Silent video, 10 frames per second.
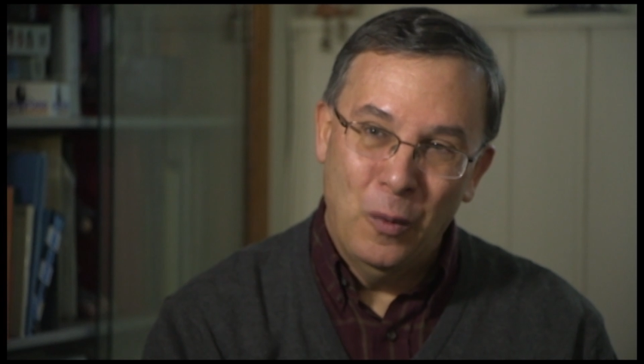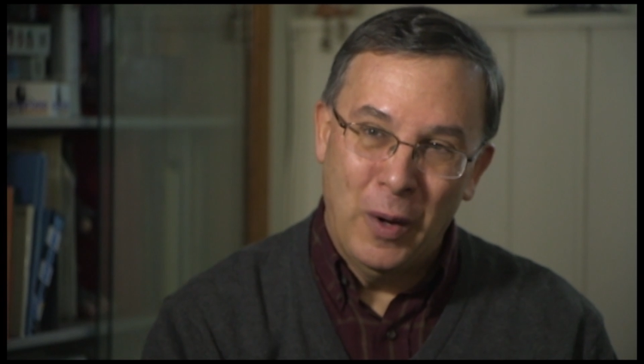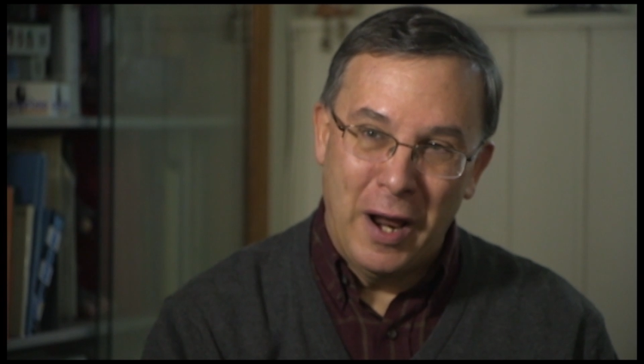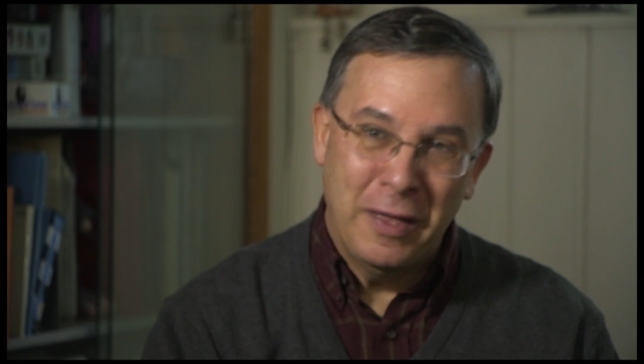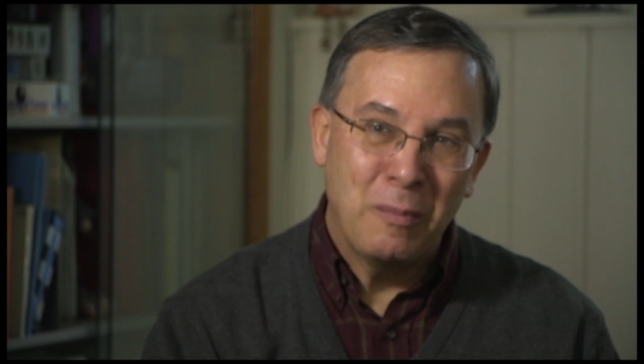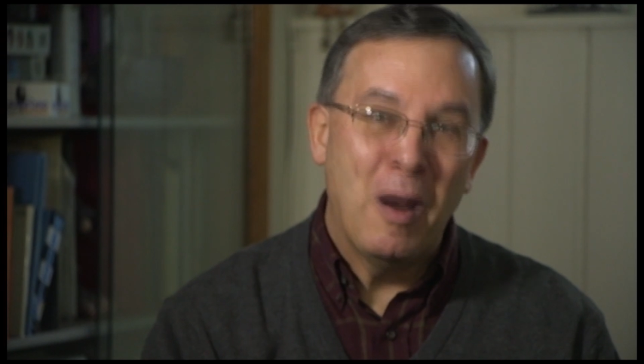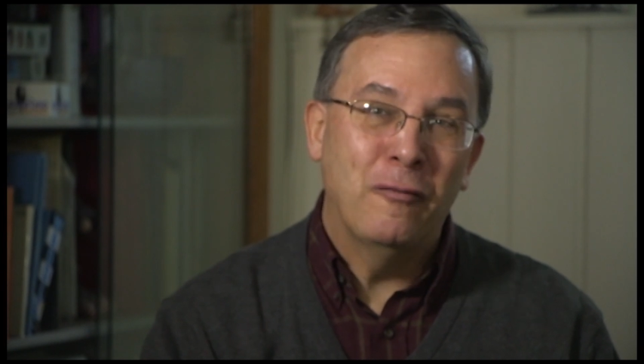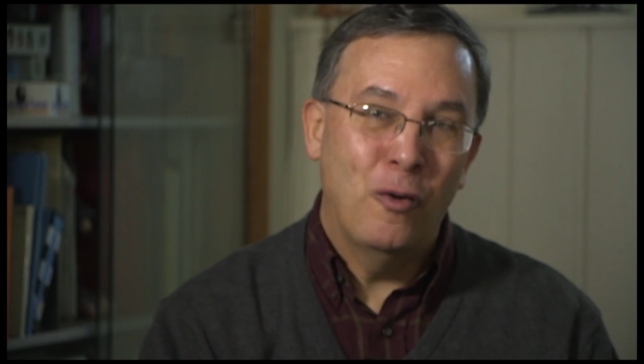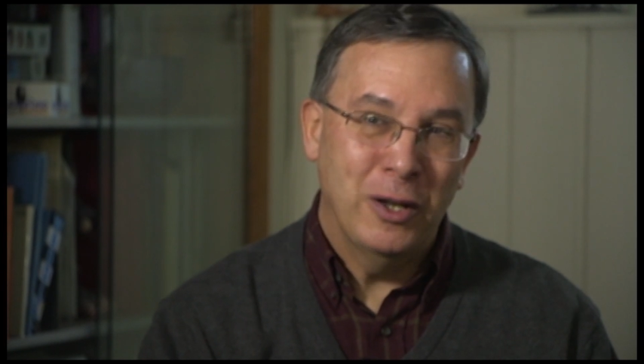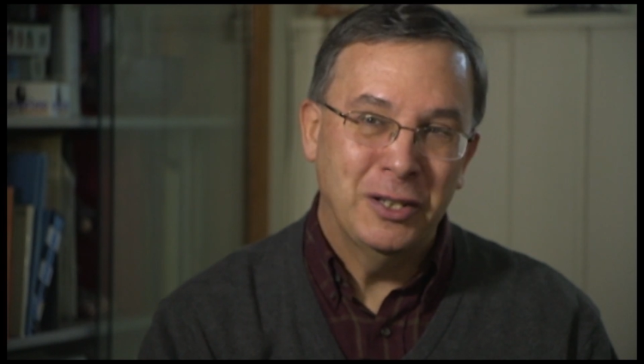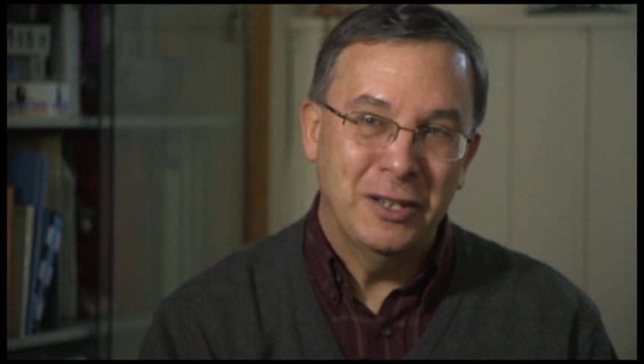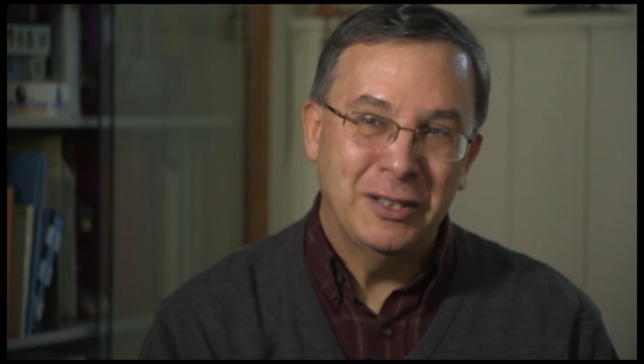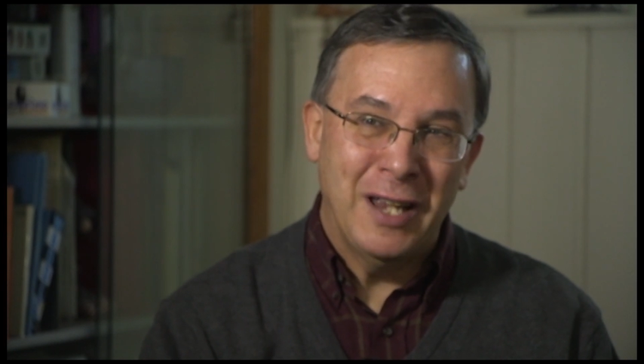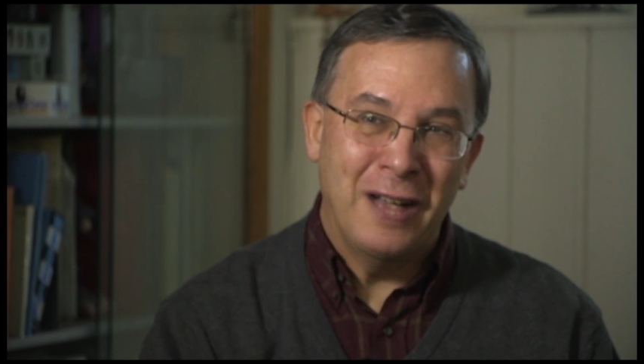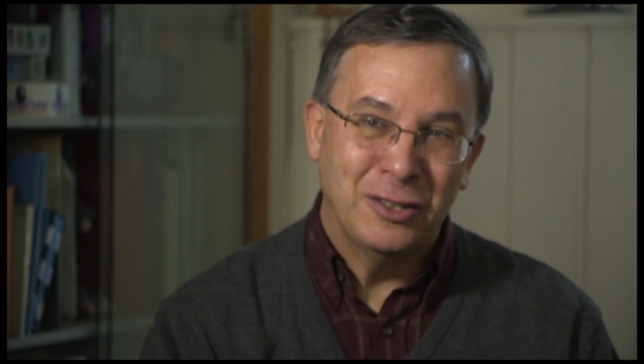when I think my voice
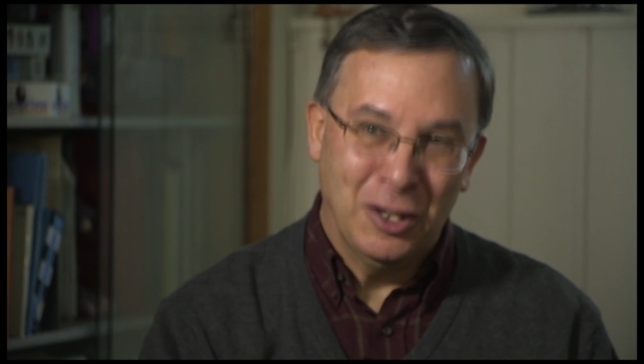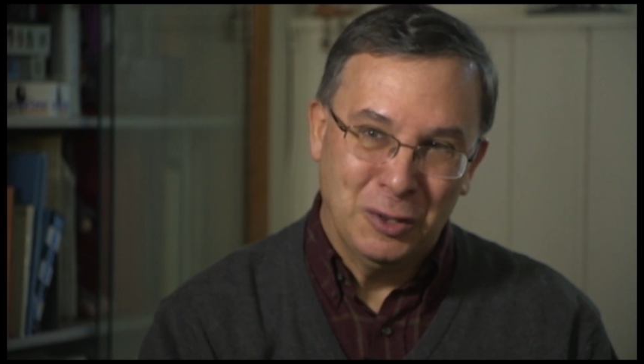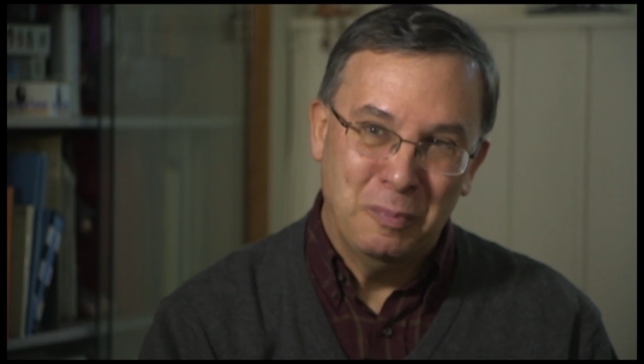sounds its